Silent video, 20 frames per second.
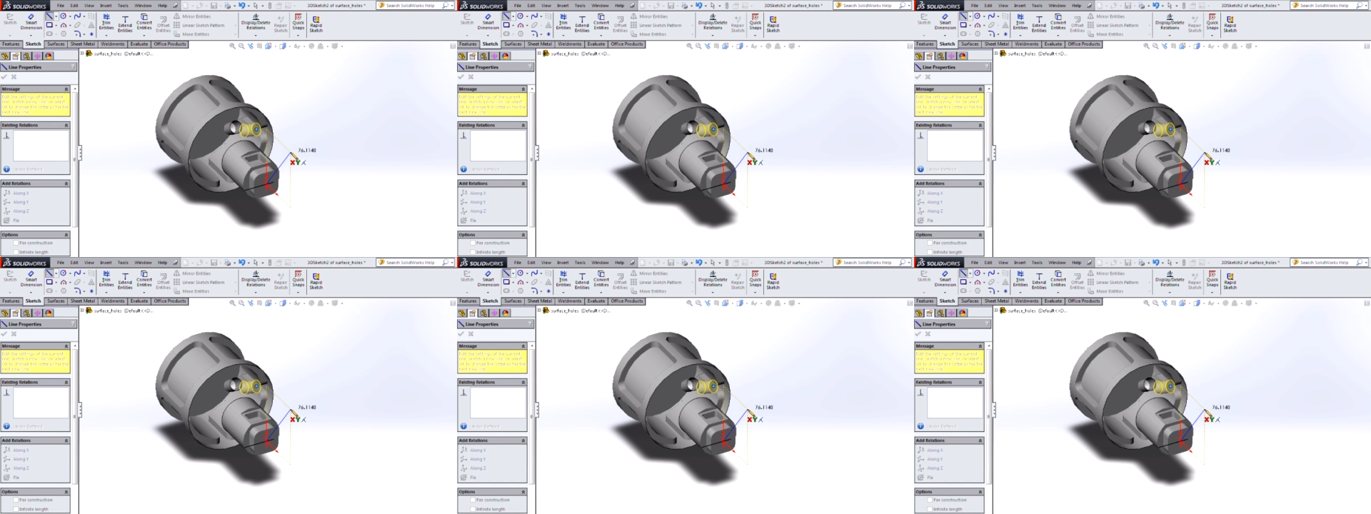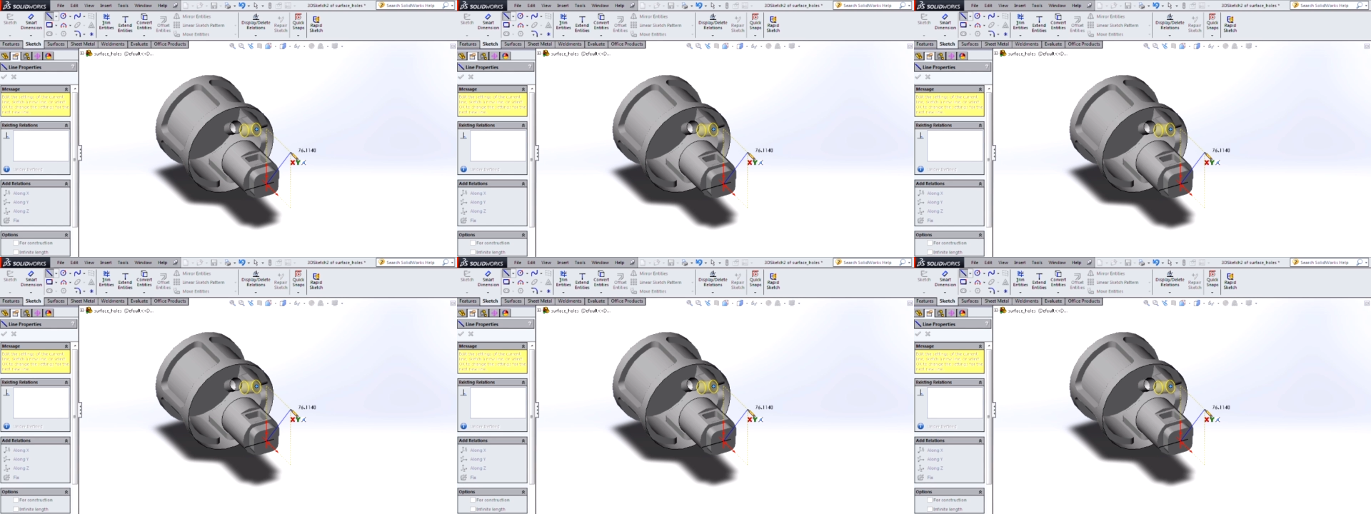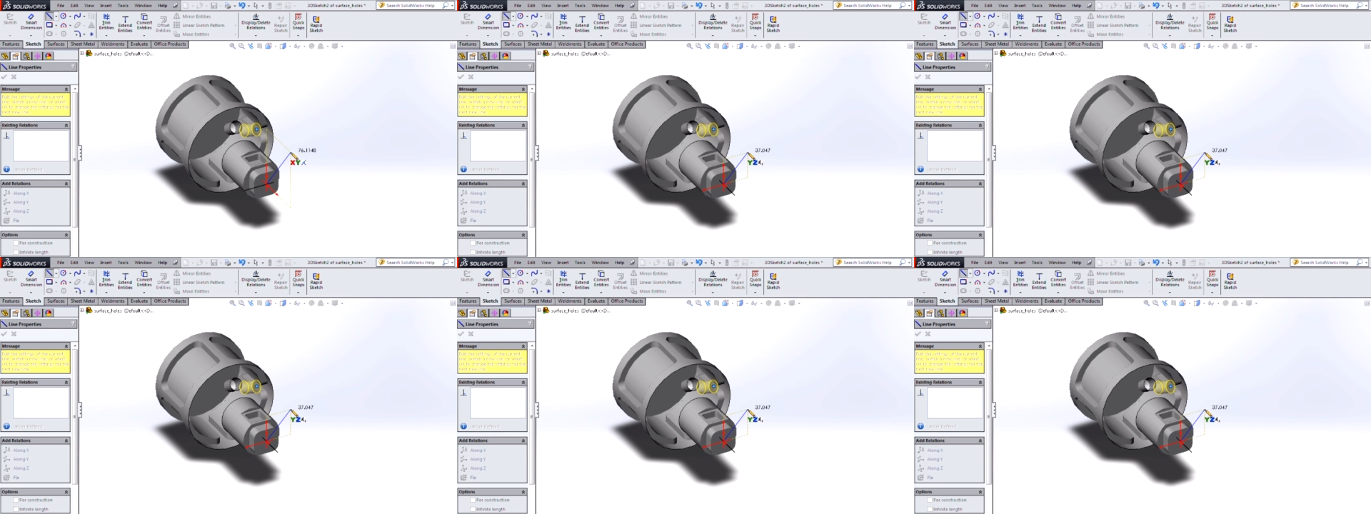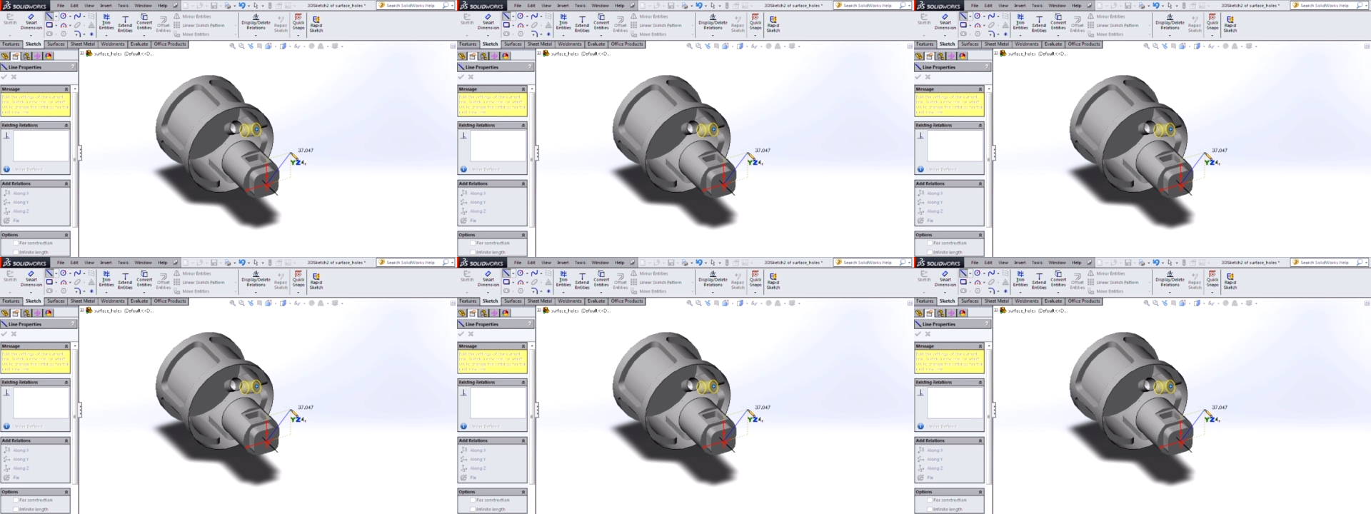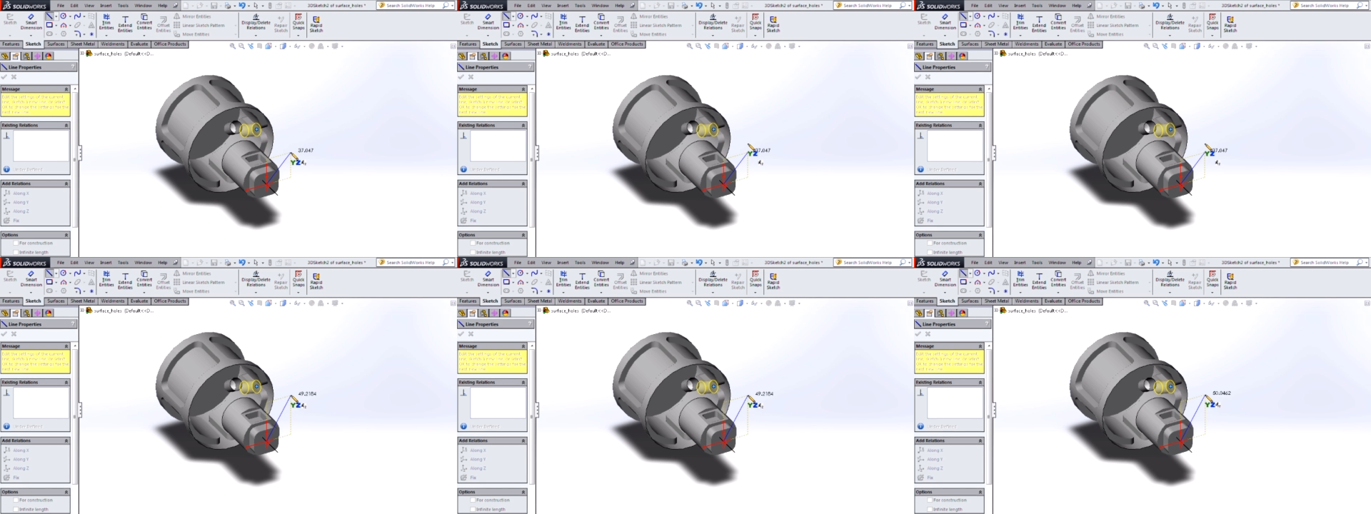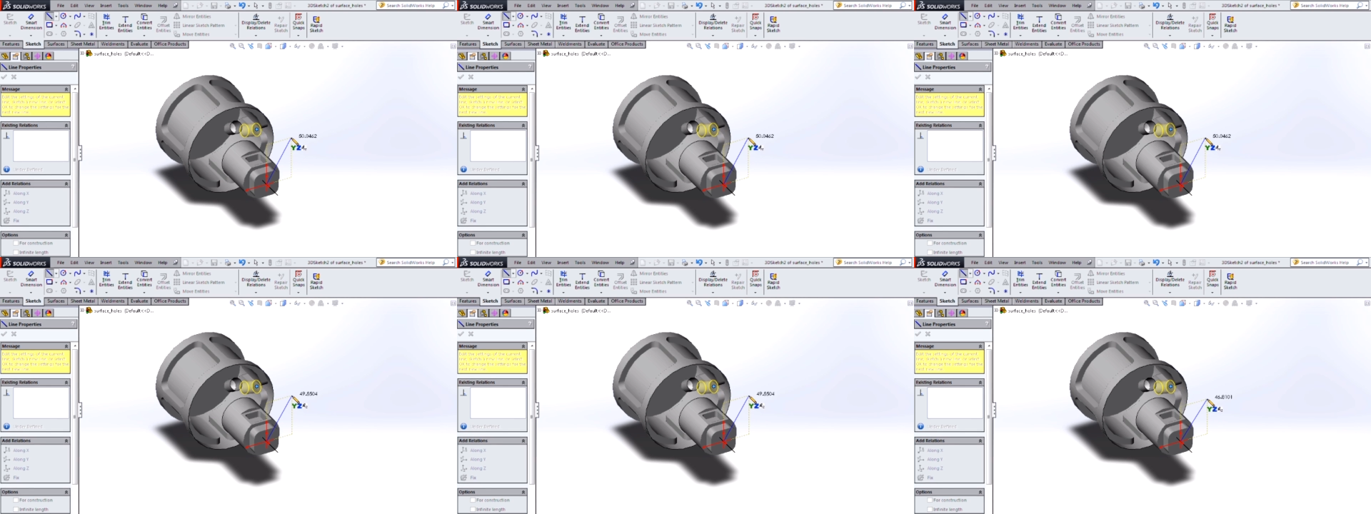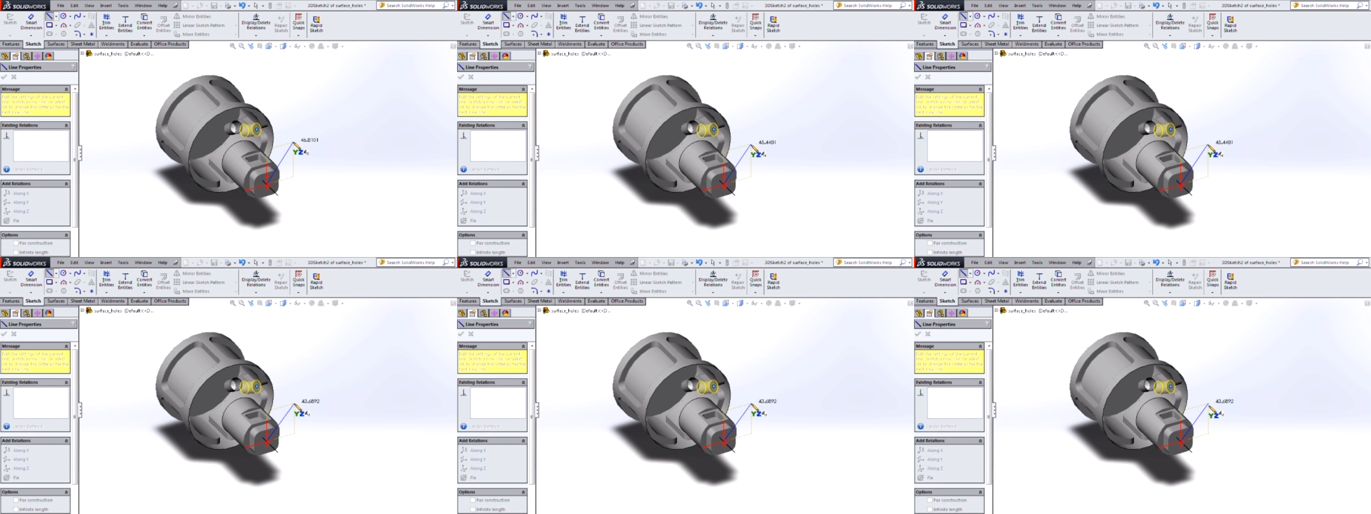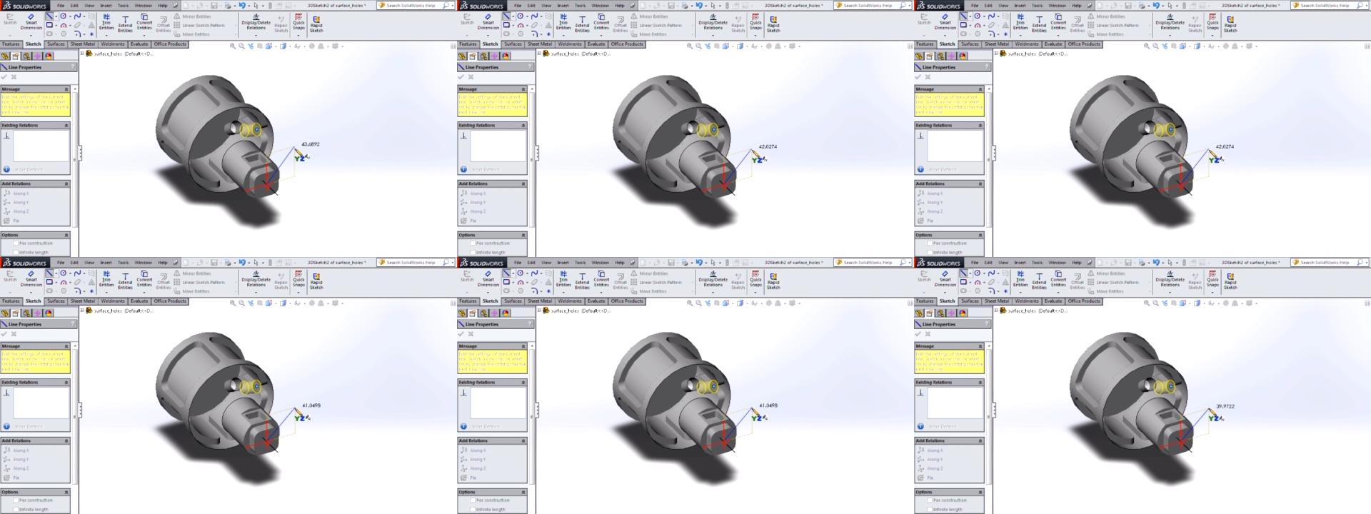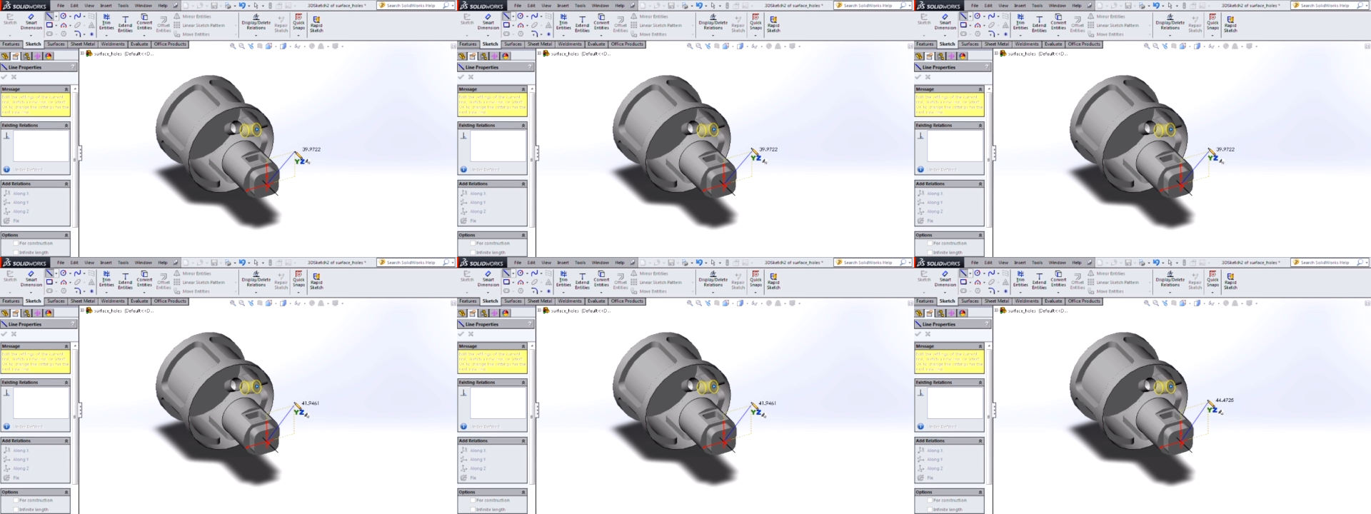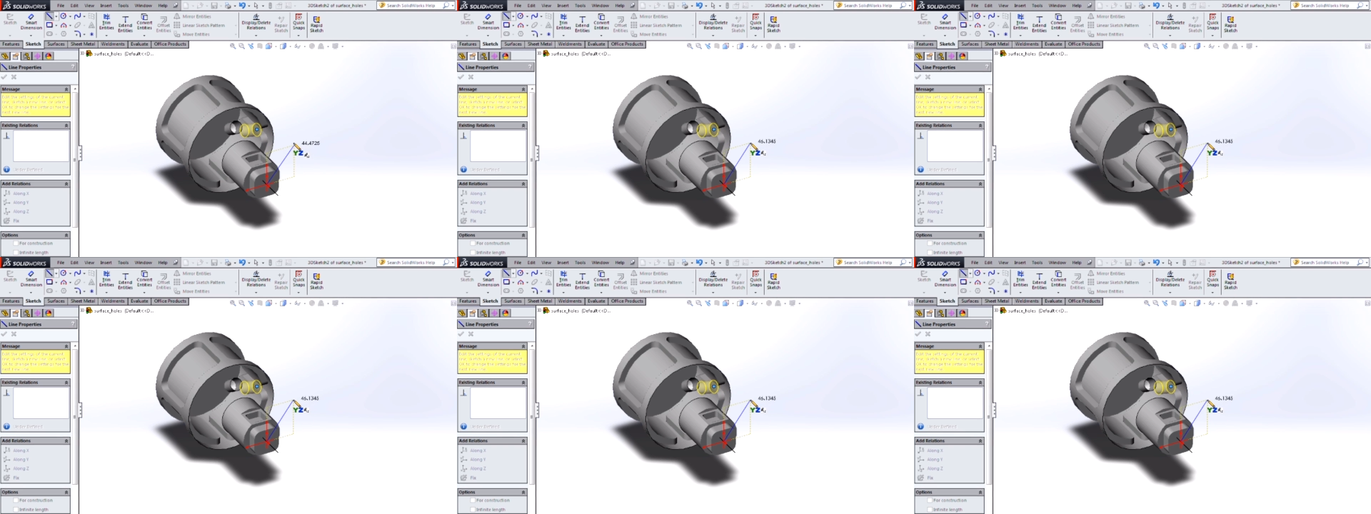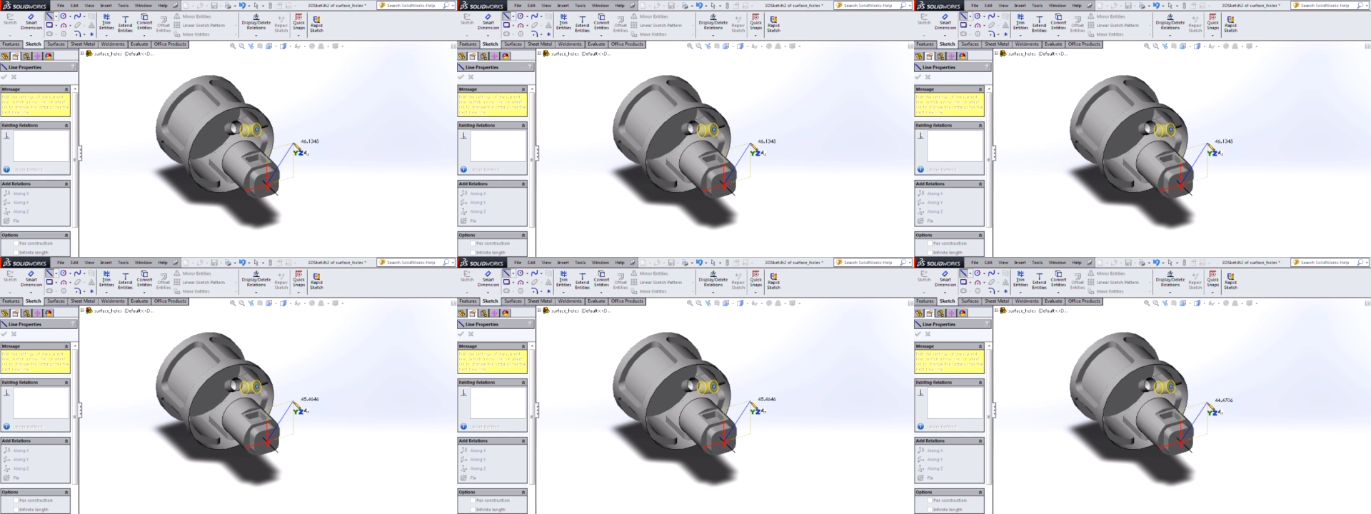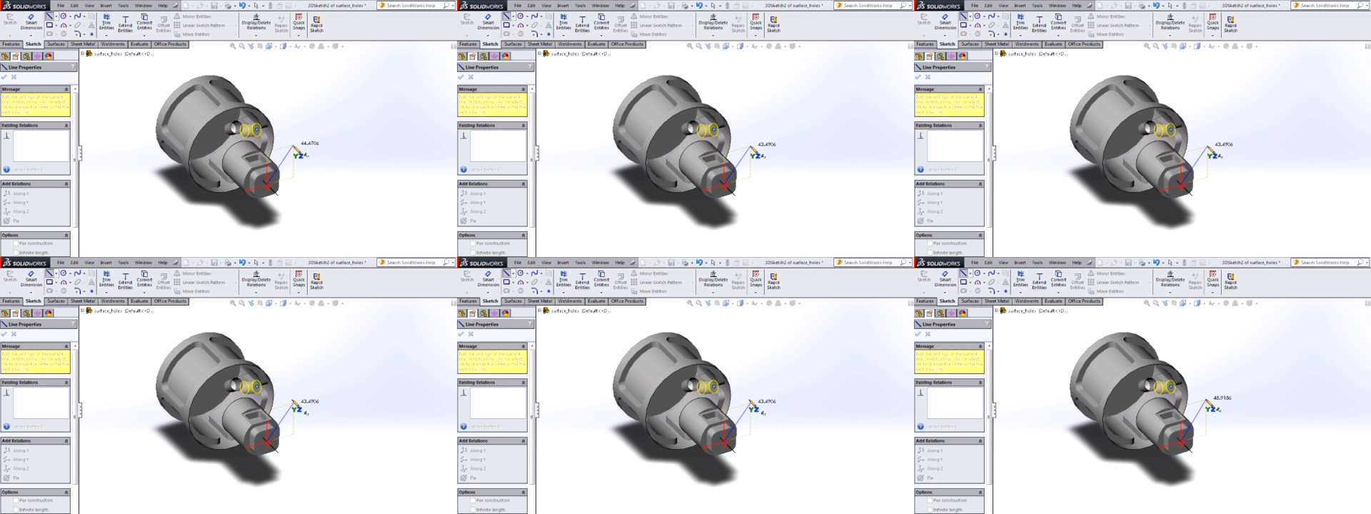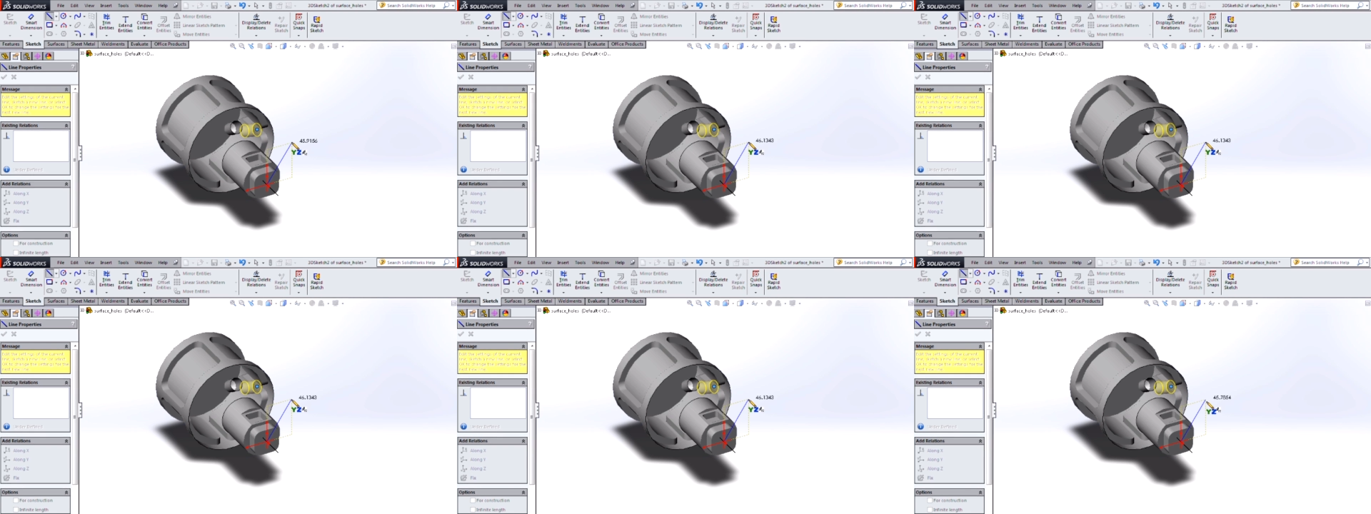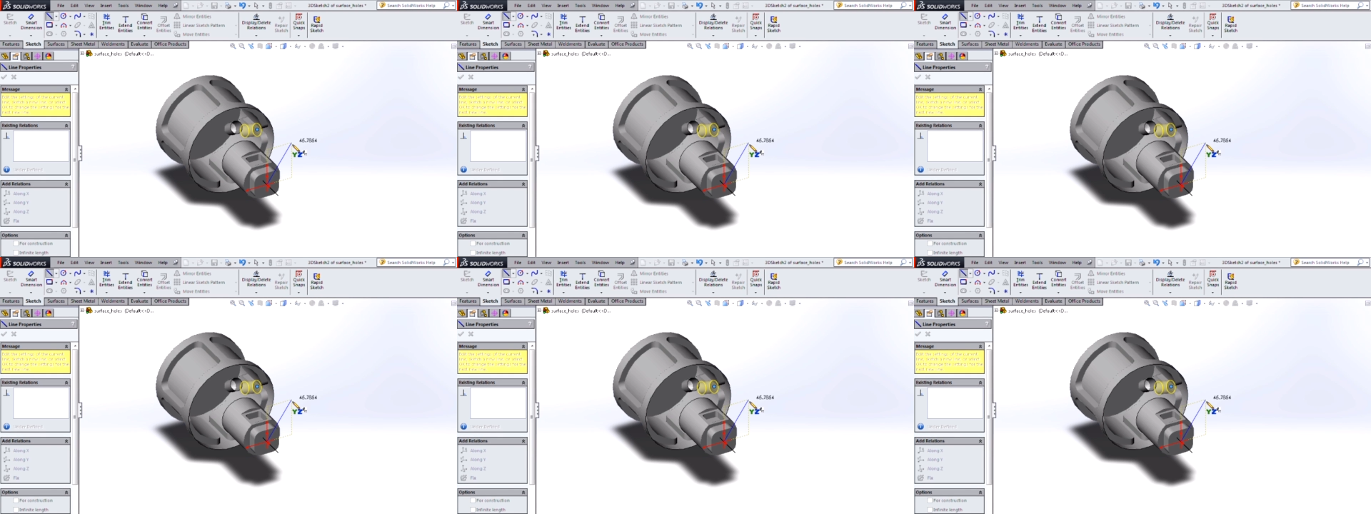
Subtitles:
[unreadable: no face in view]